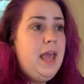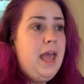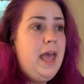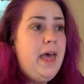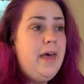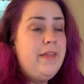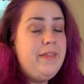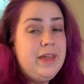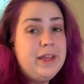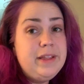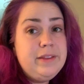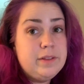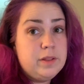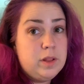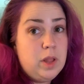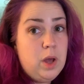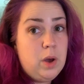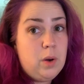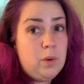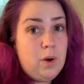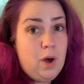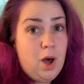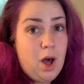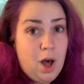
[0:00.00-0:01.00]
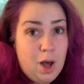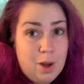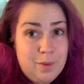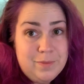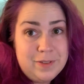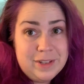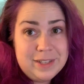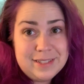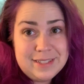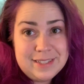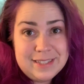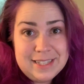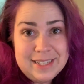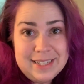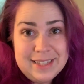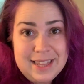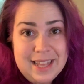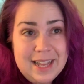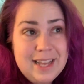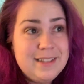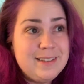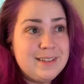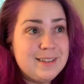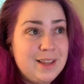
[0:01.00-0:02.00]
And that's low. Obviously,
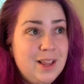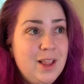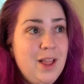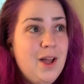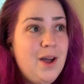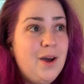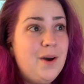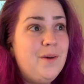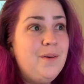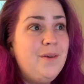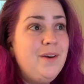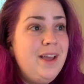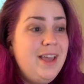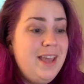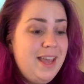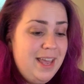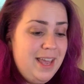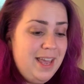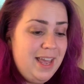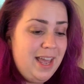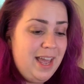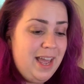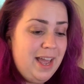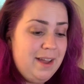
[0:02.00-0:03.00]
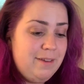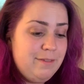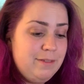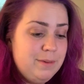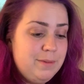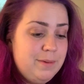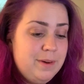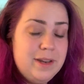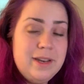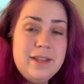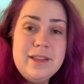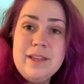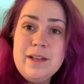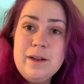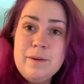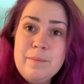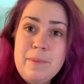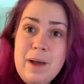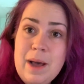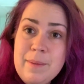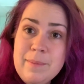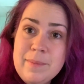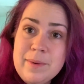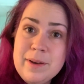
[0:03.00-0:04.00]
that's low. Everyone and their
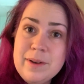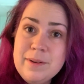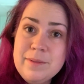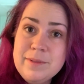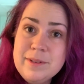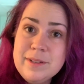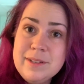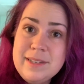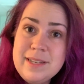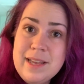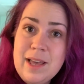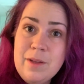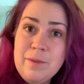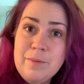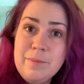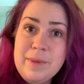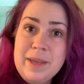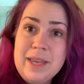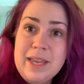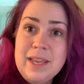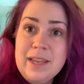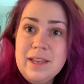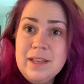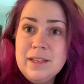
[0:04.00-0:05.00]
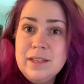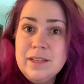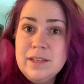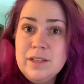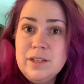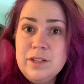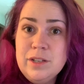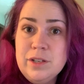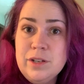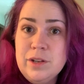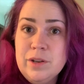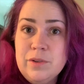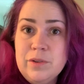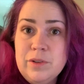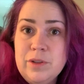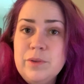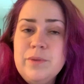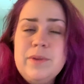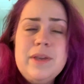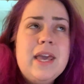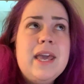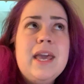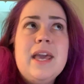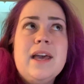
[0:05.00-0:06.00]
mama would tell me, you
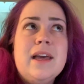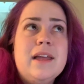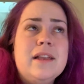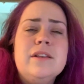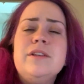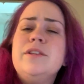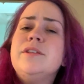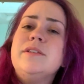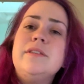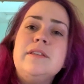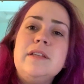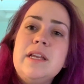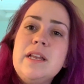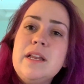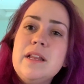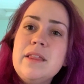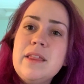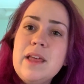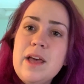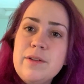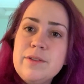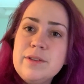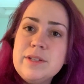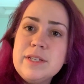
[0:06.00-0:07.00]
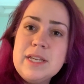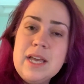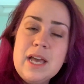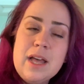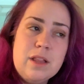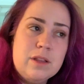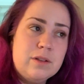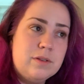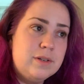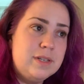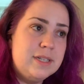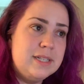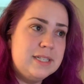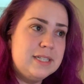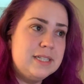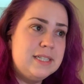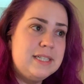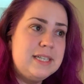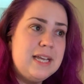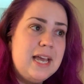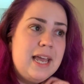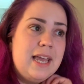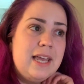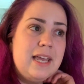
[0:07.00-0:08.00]
can't just eat 1000 calories a
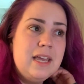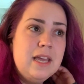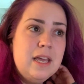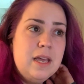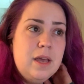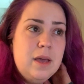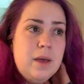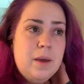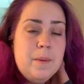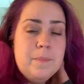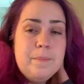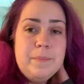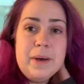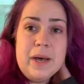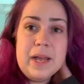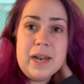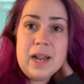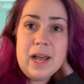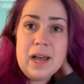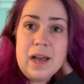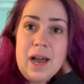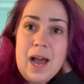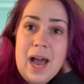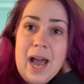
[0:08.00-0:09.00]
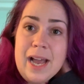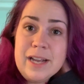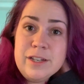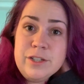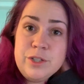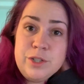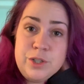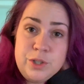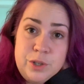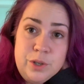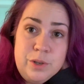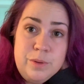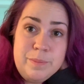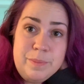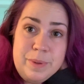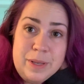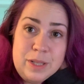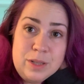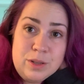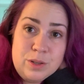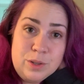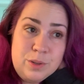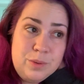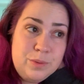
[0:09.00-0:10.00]
day. But I should be
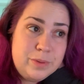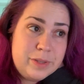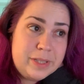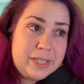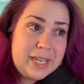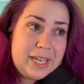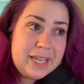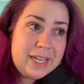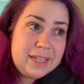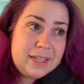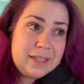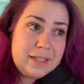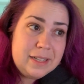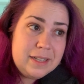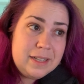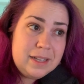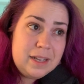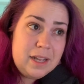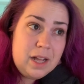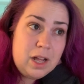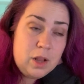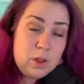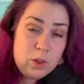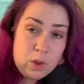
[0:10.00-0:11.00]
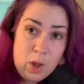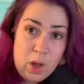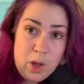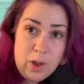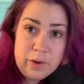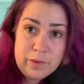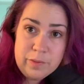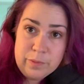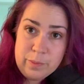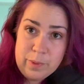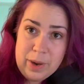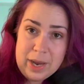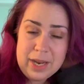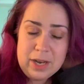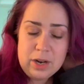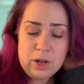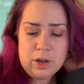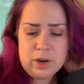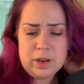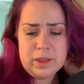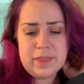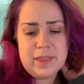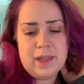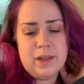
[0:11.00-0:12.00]
losing a lot of weight
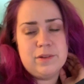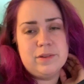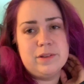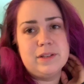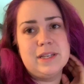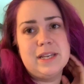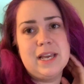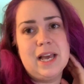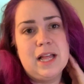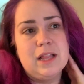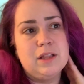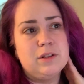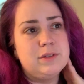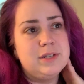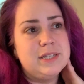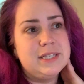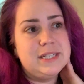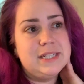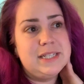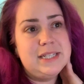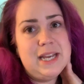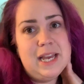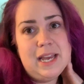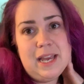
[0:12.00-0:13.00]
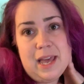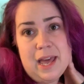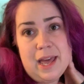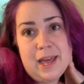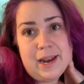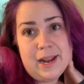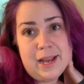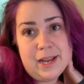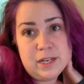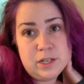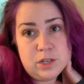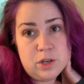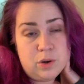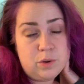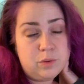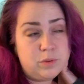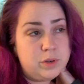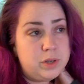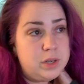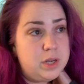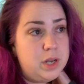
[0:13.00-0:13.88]
on 1000 calories a day, and I don't.